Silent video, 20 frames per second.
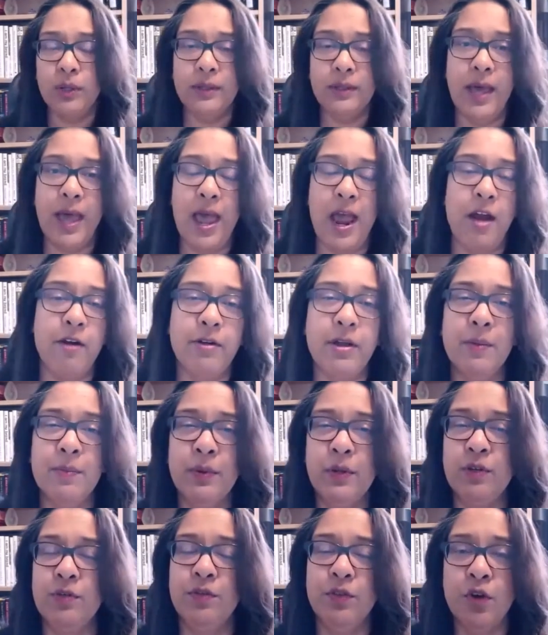in that area,
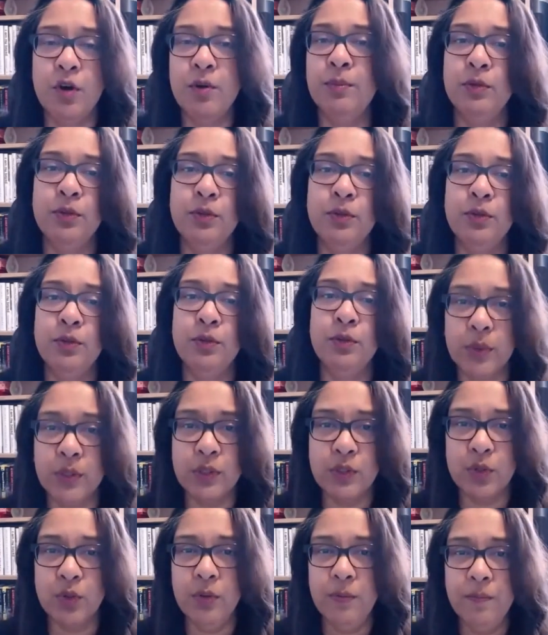but you've not moved forward
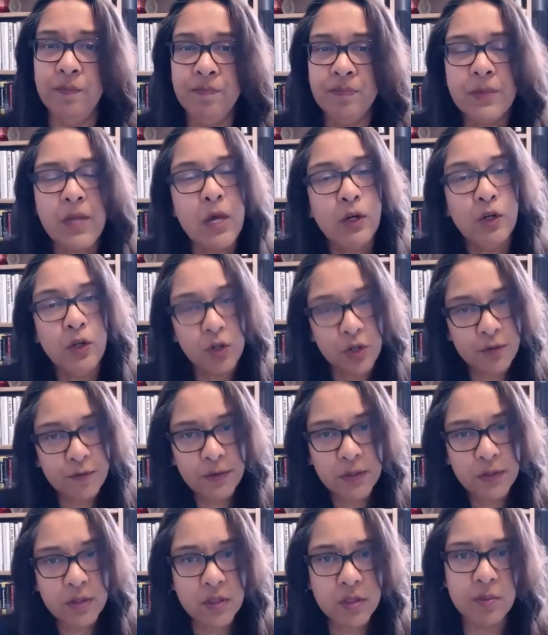at all, look
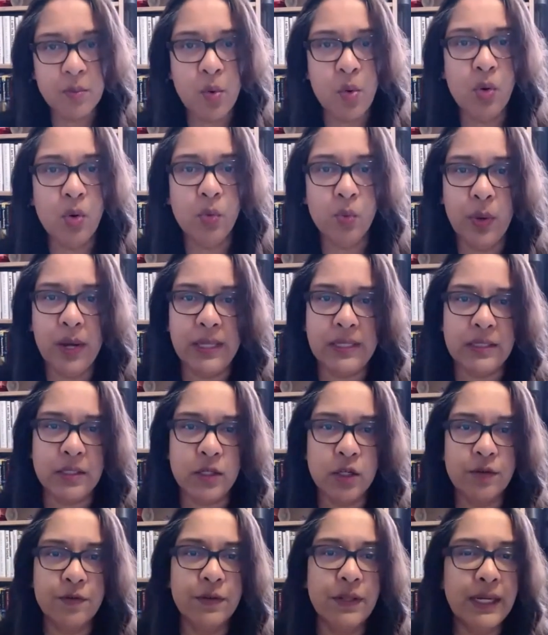for the small
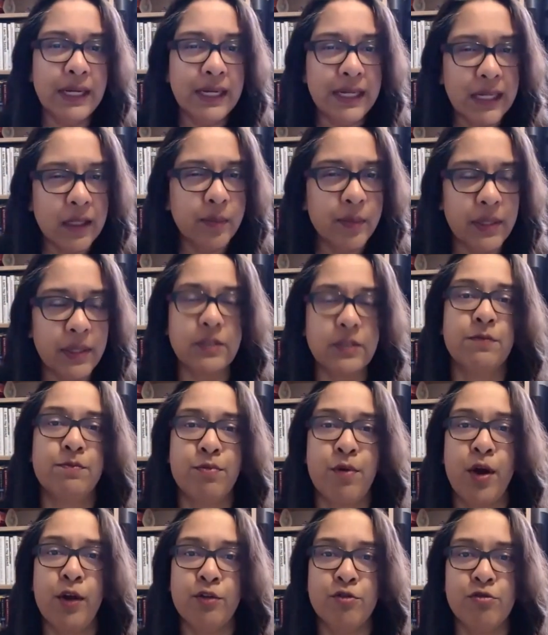wins, look for the little bits
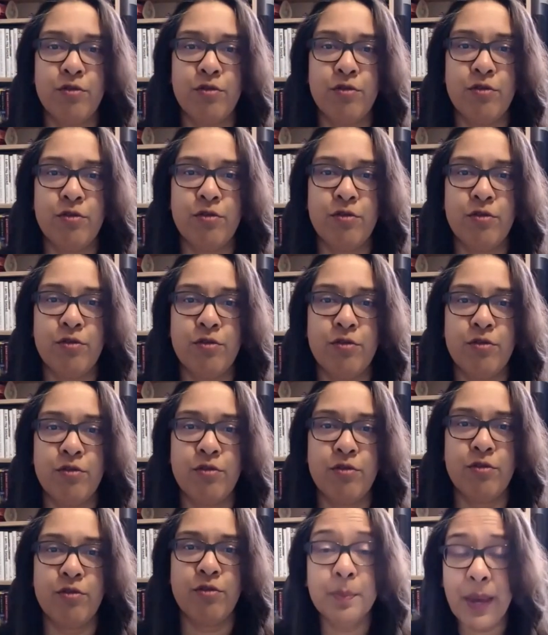of progress, those
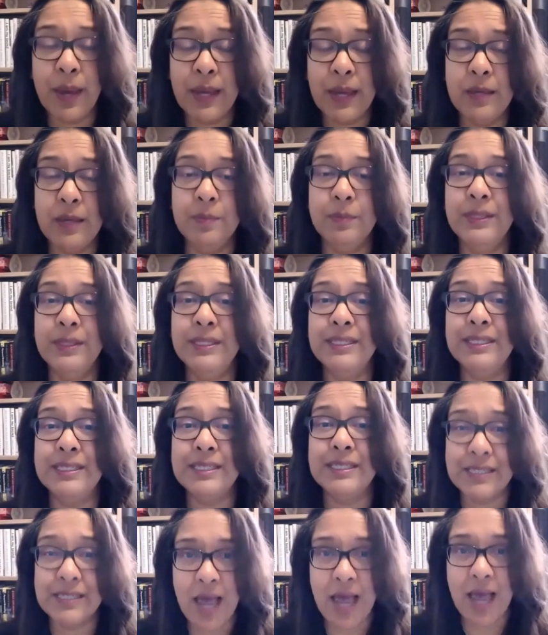baby
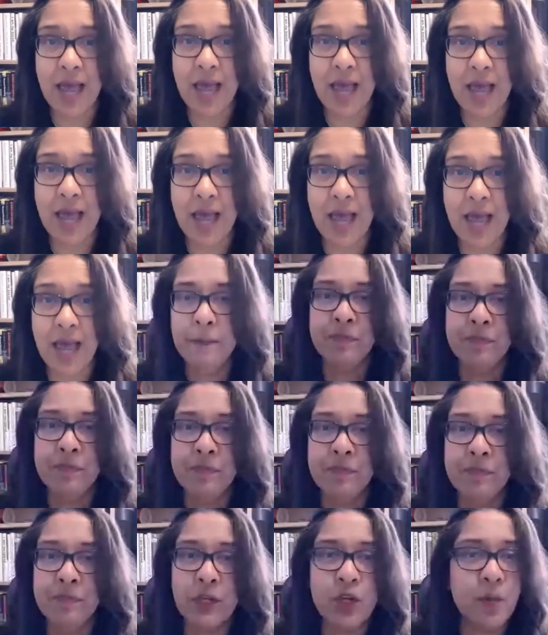steps it could
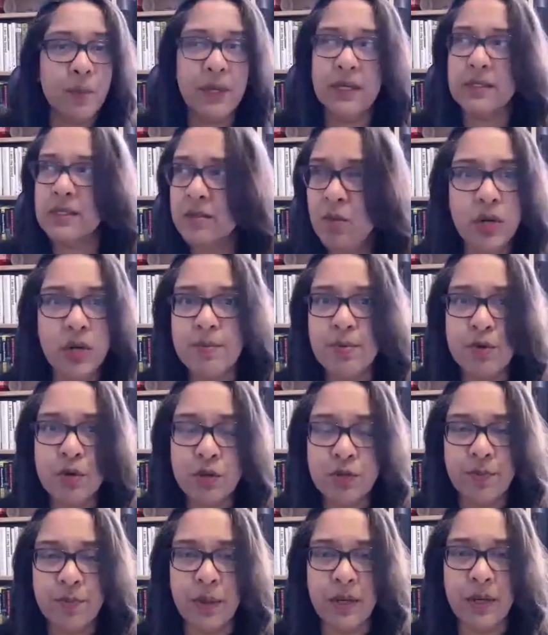be a small
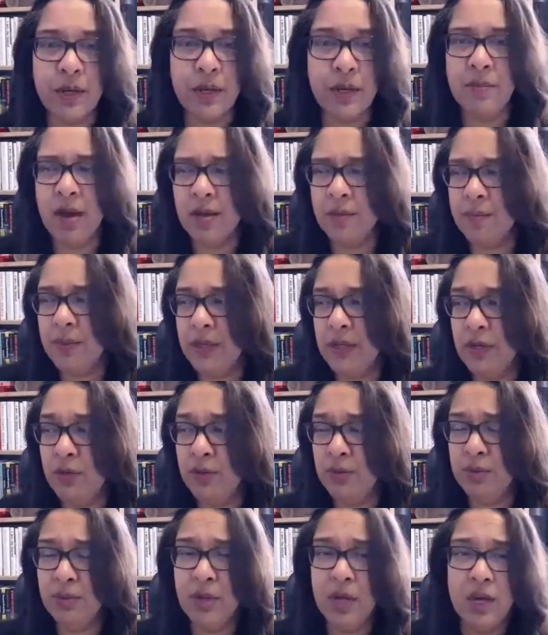improvement it might be
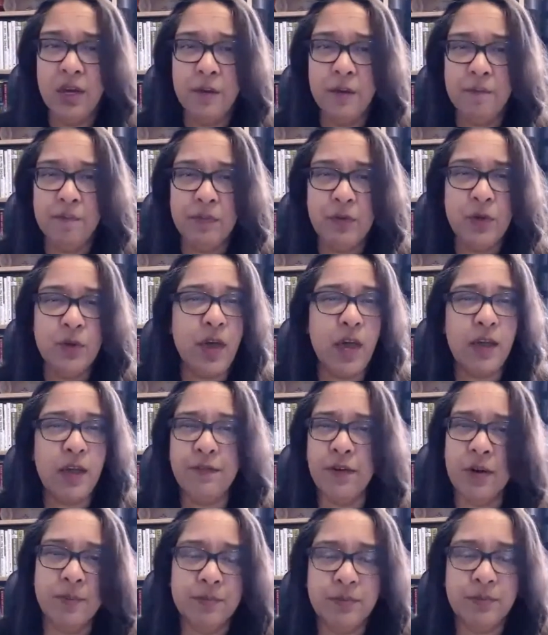you you
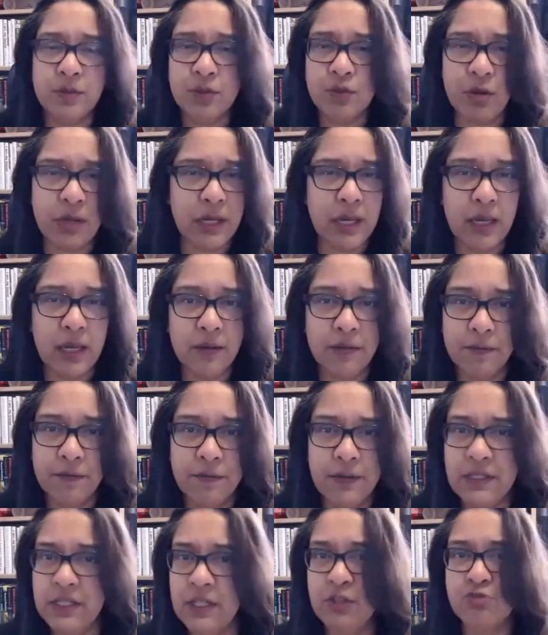gave up drinking
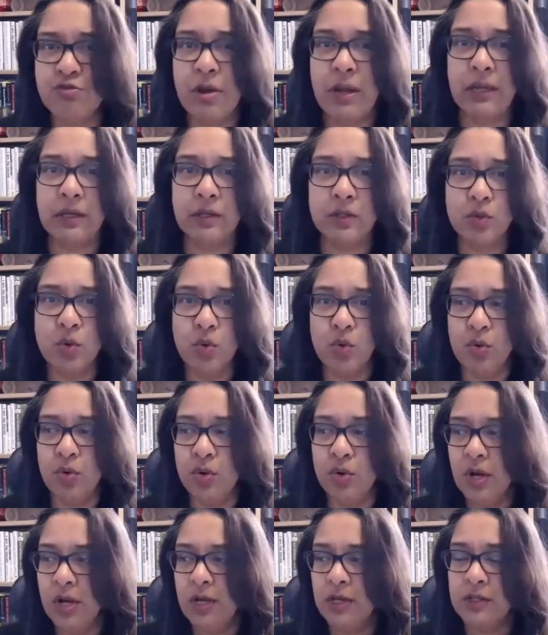fizzy drinks
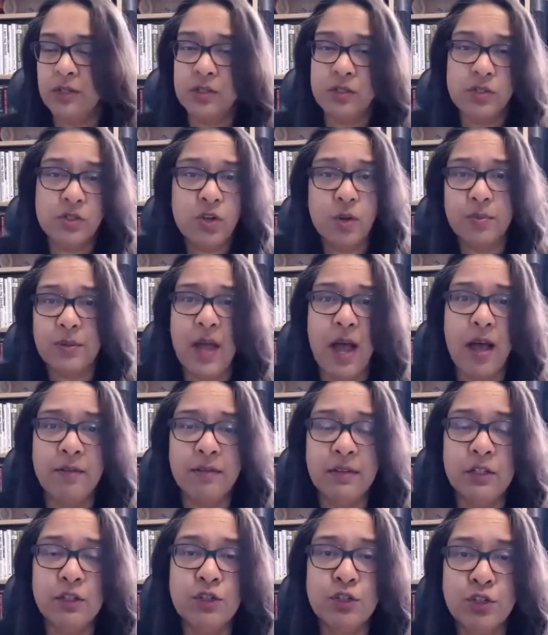or stopped
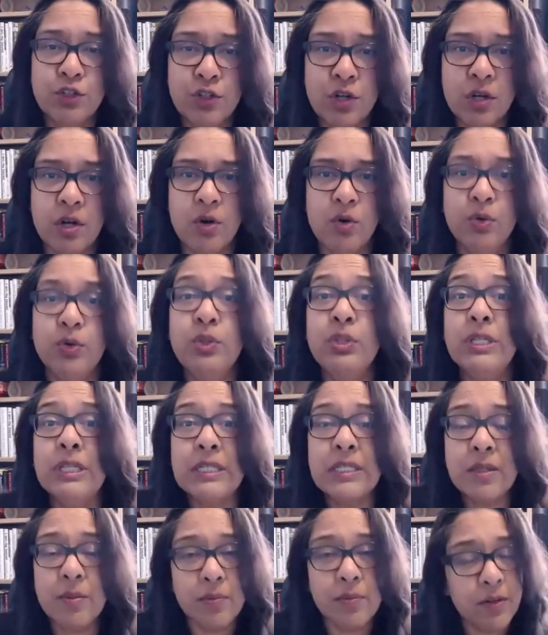having sugar or you did
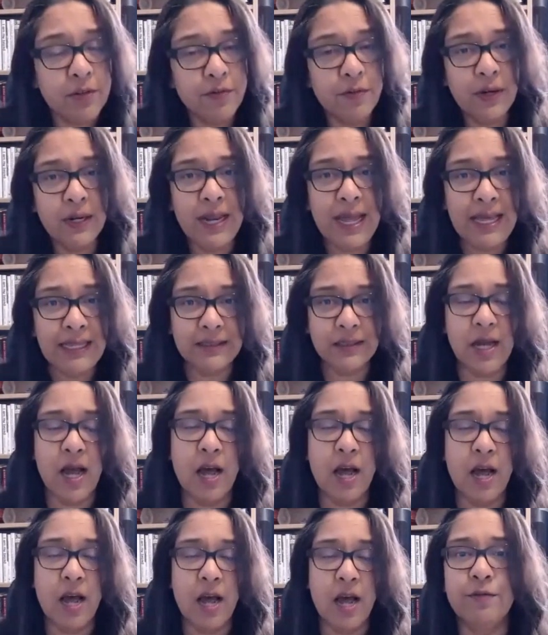something for lent i
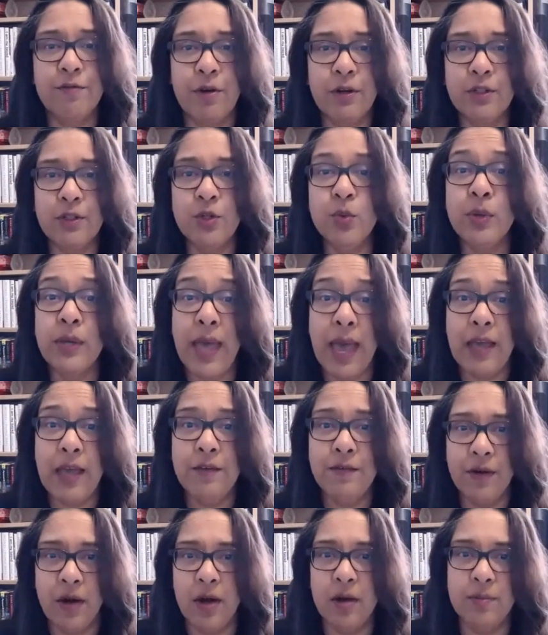have a lot of friends who gave
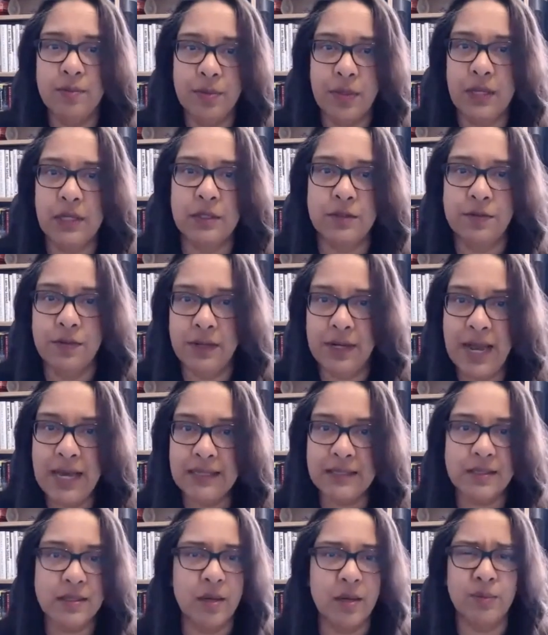up things for lent
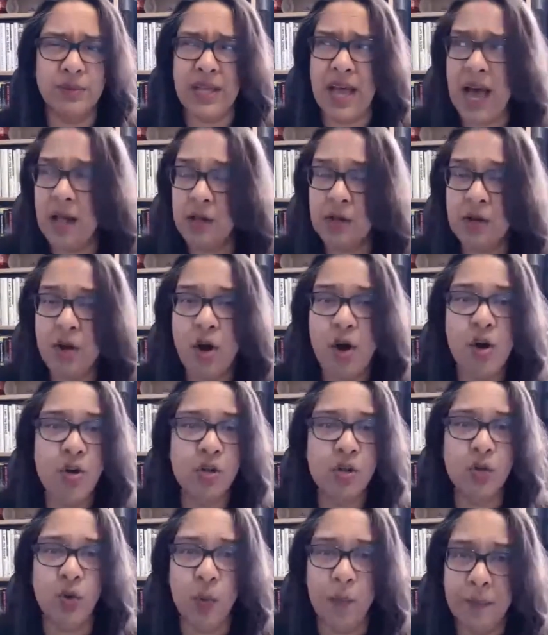some alcohol
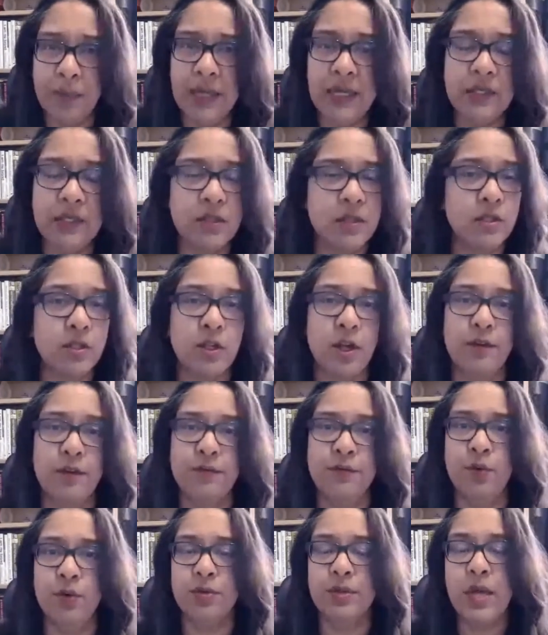or meat and so
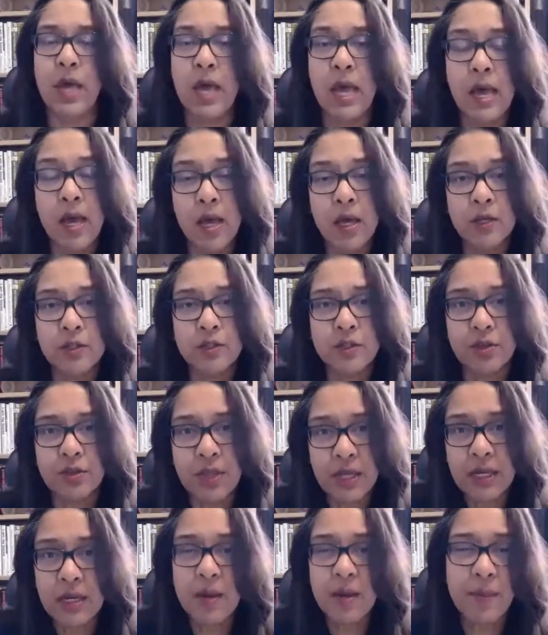forth so
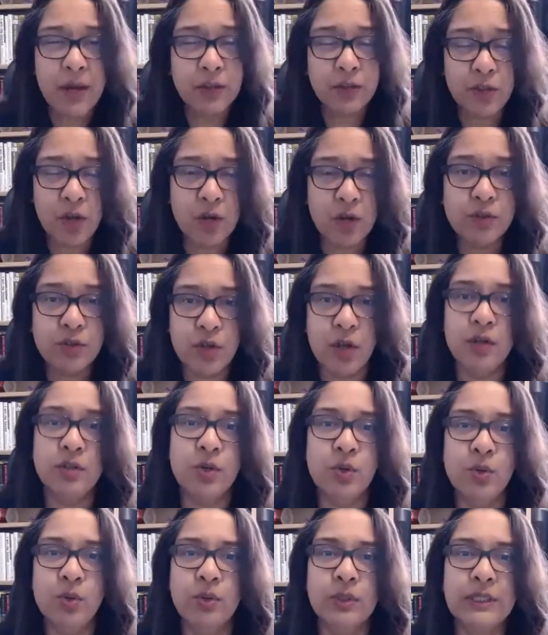think about those those are
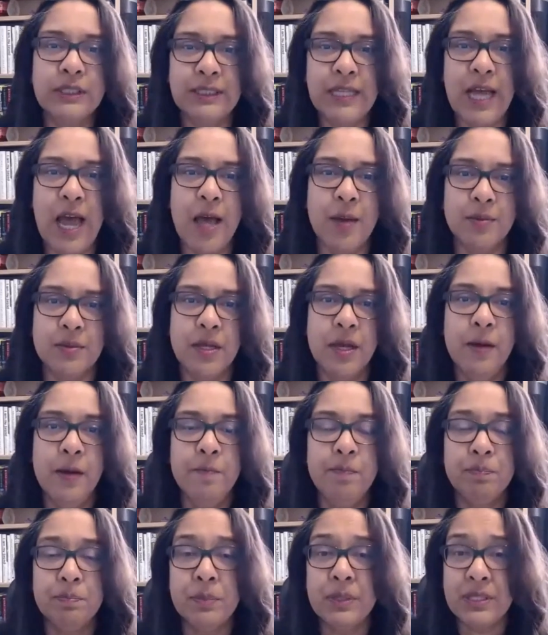all steps
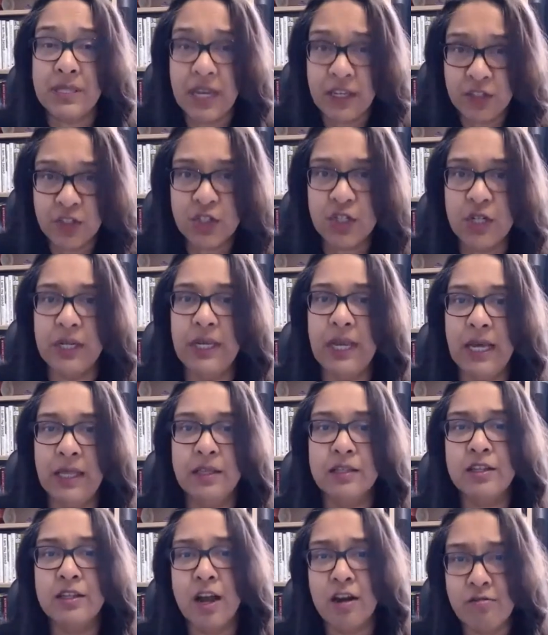potentially in
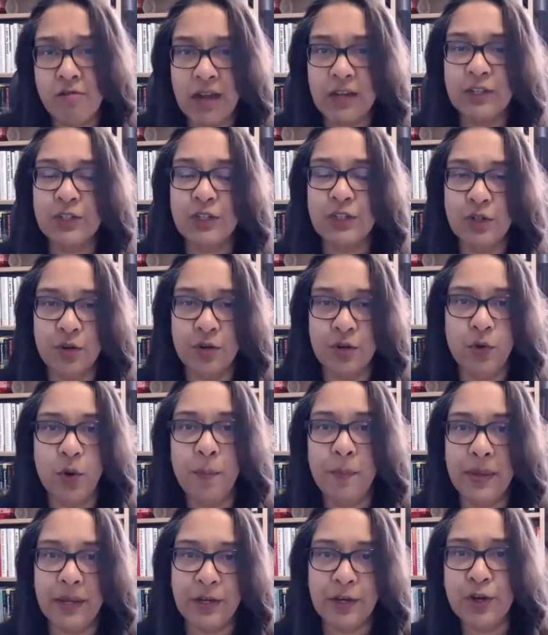the direction of your
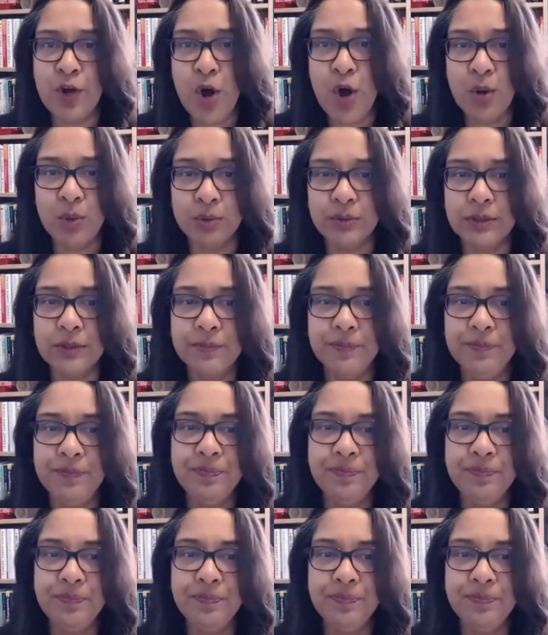bigger goals